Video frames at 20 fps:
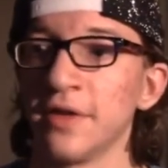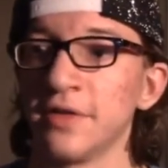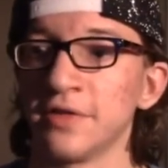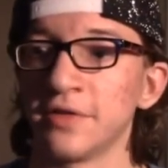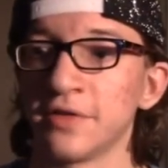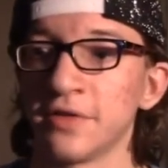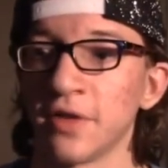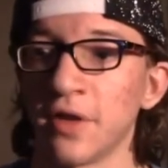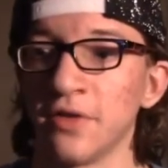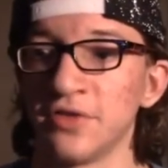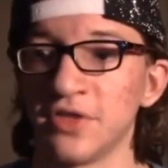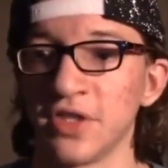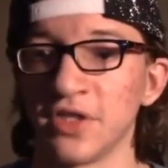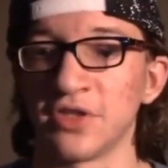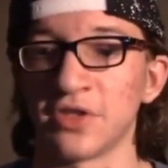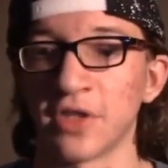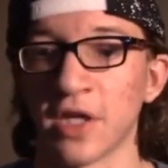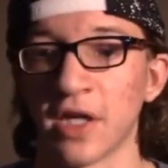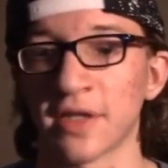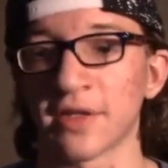So
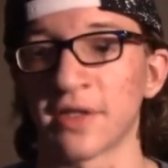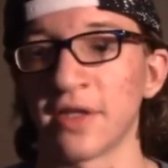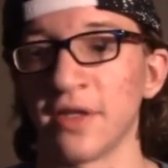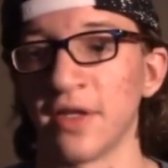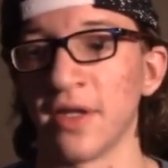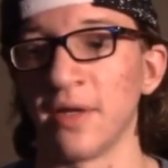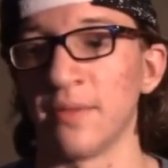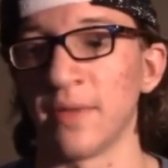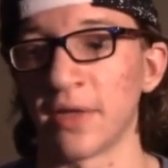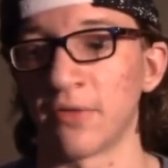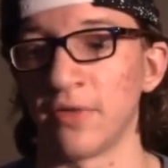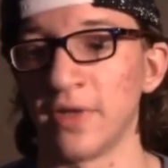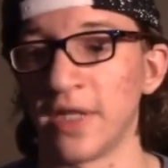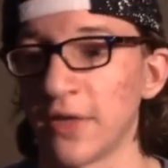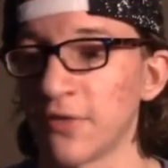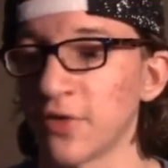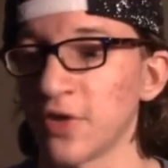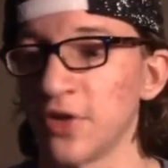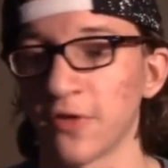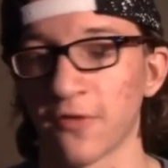just talk to them, like
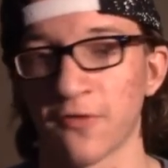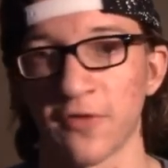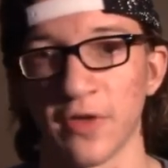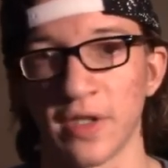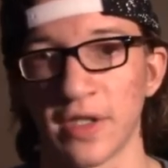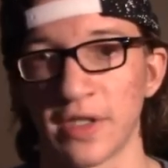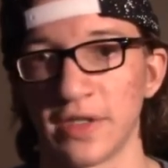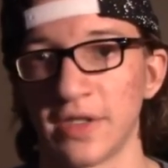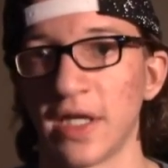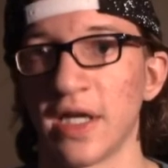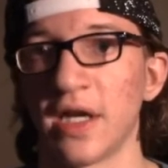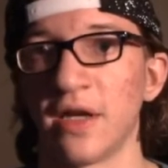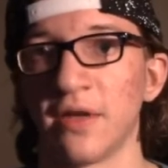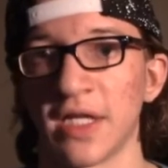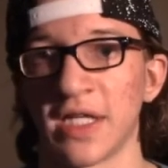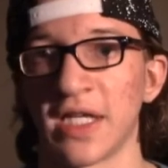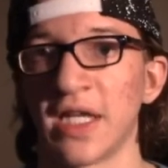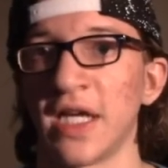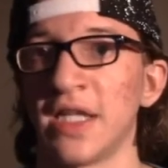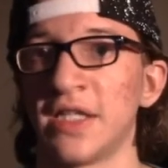whenever you're feeling down.
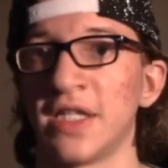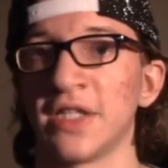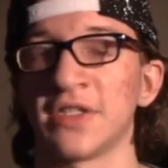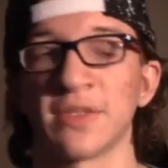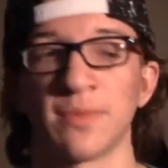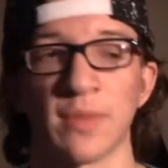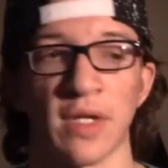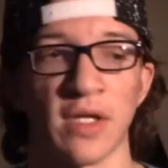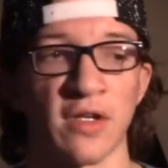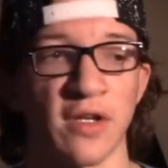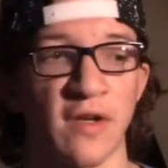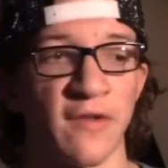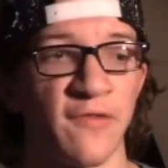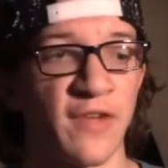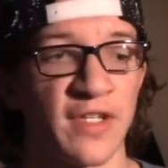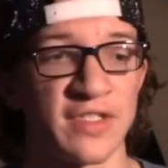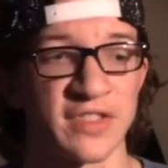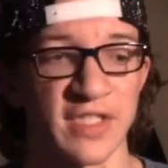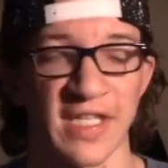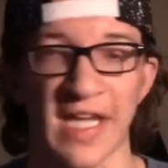Like it doesn't matter if
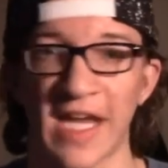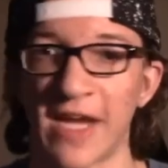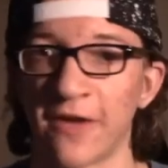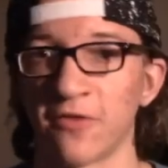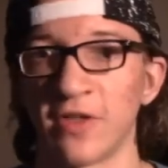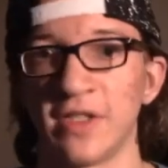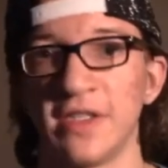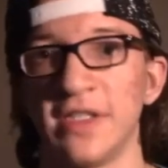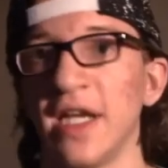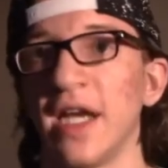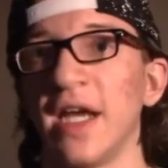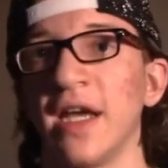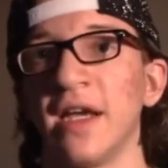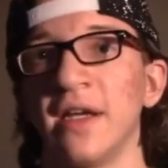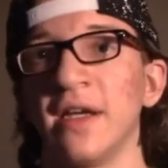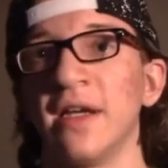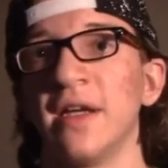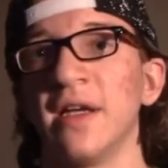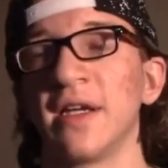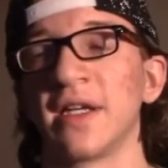it's like every
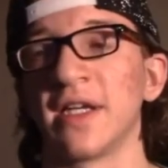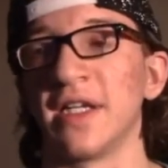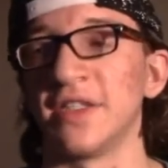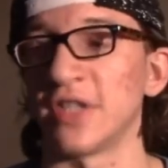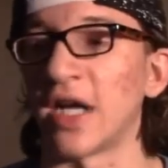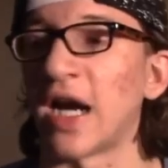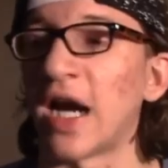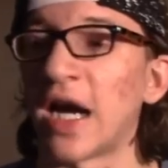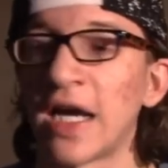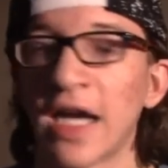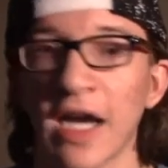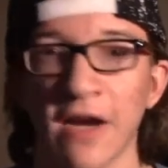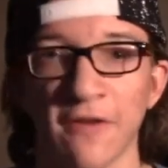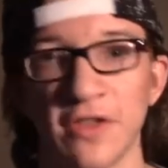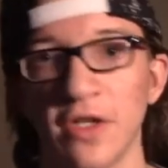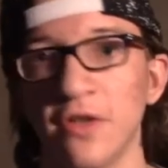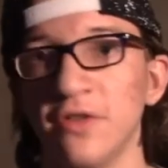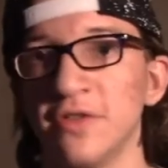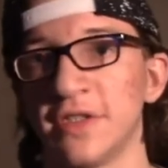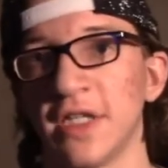day, because I have
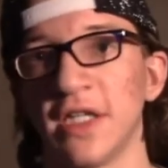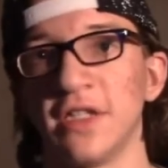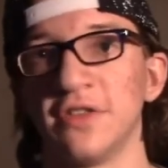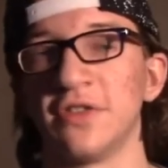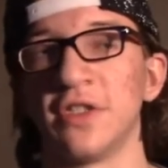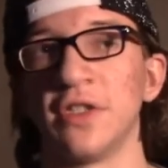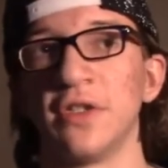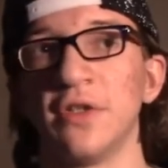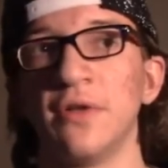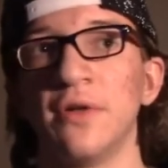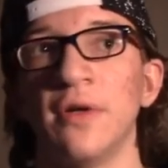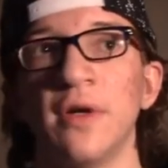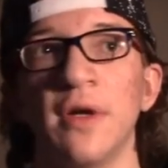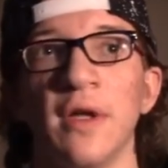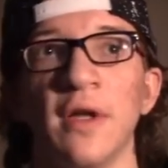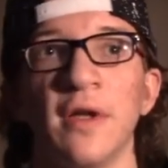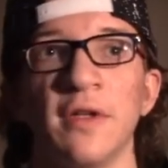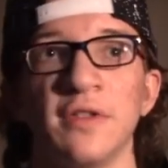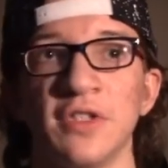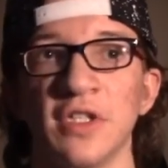those days too.
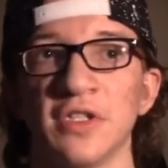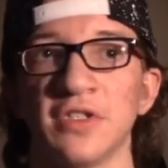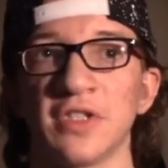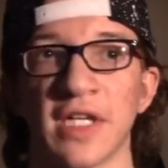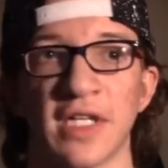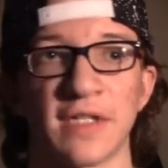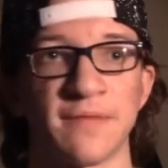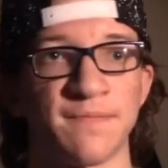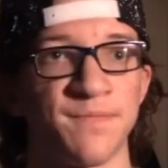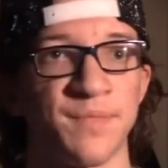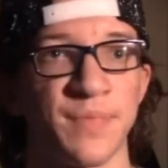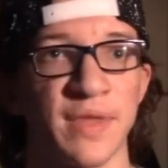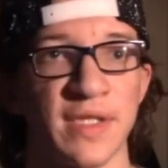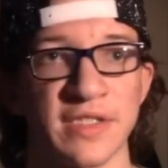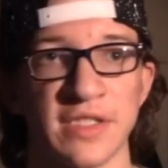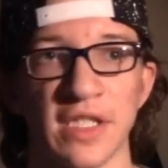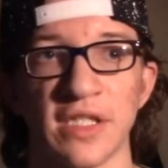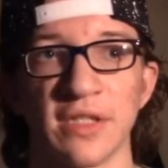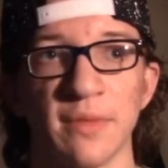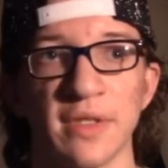Just like
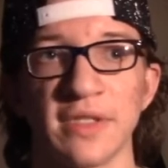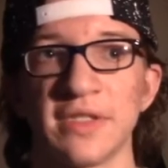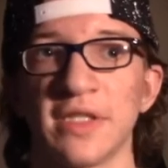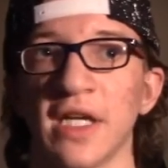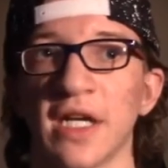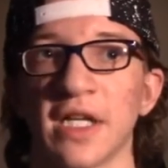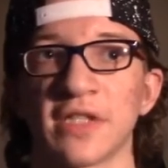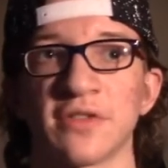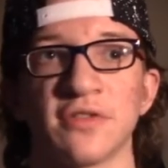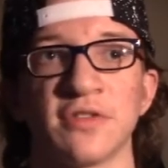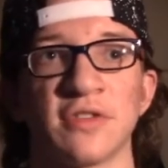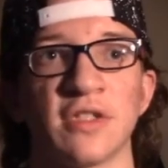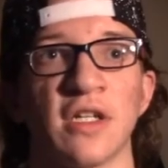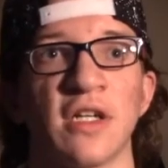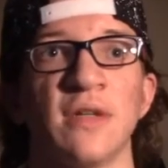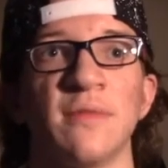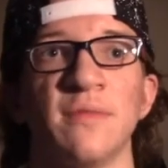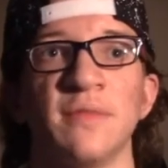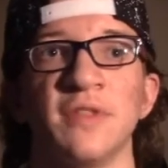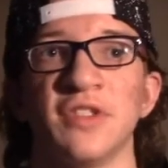send them a text or
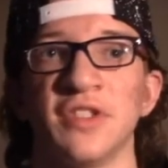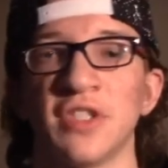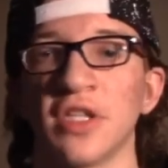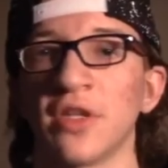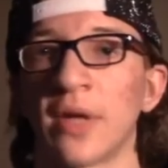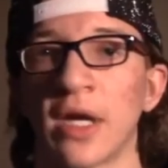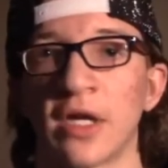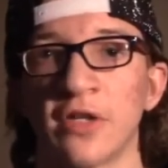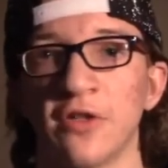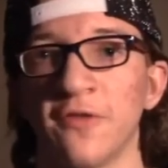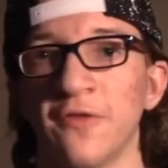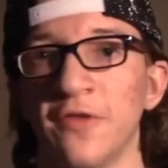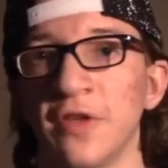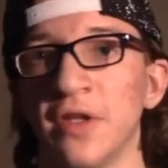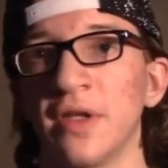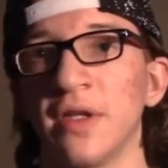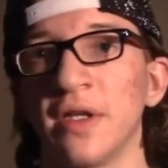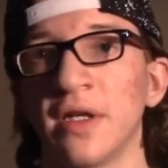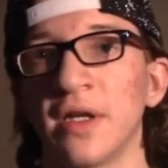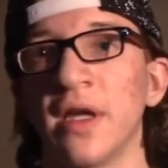something. Just tell them how you're
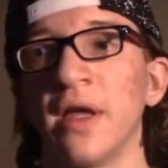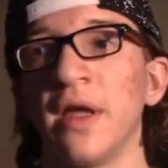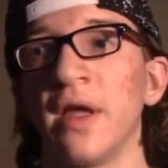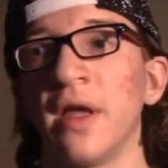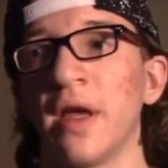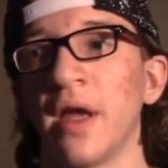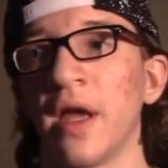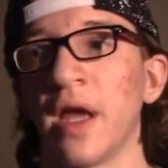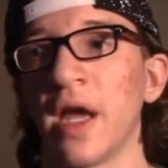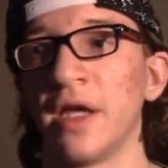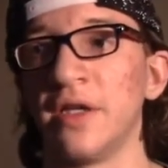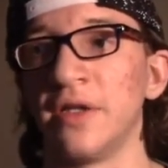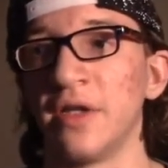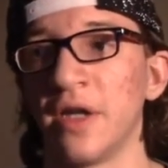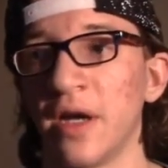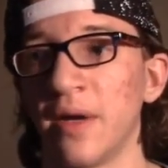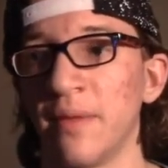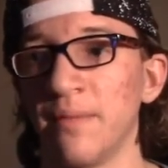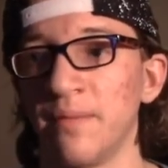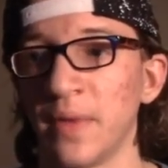feeling, and
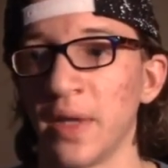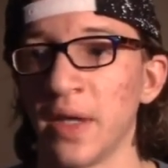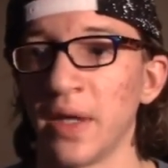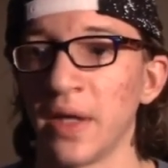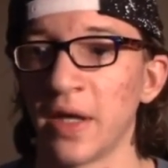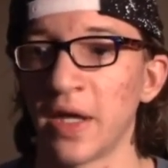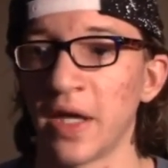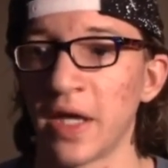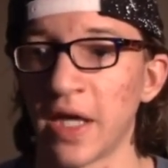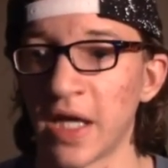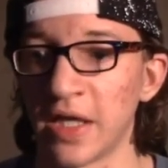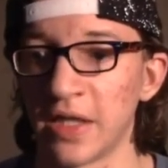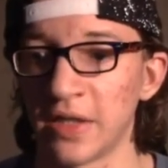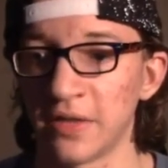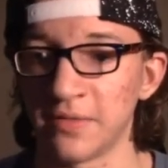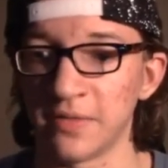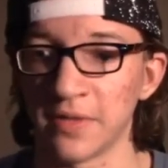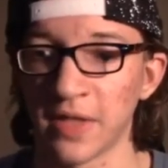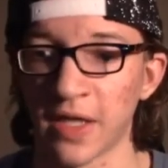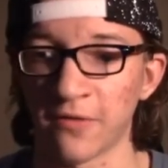um,
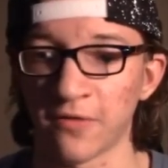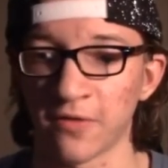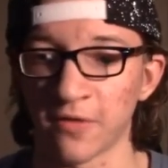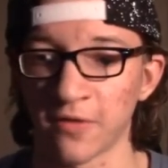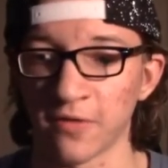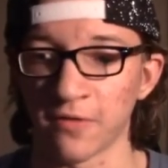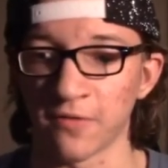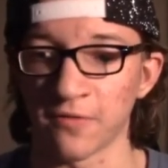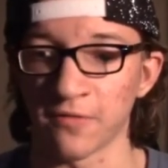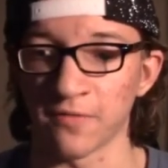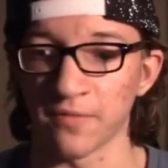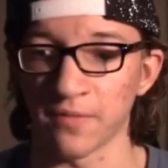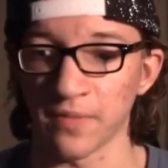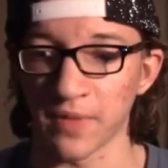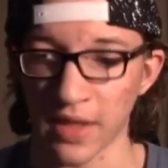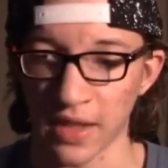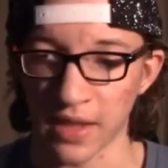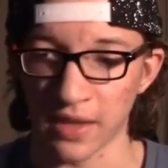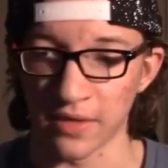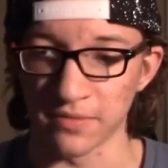and if you're
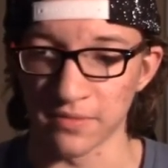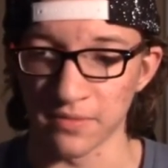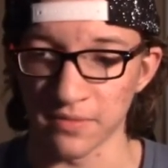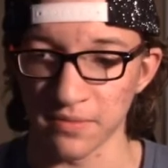and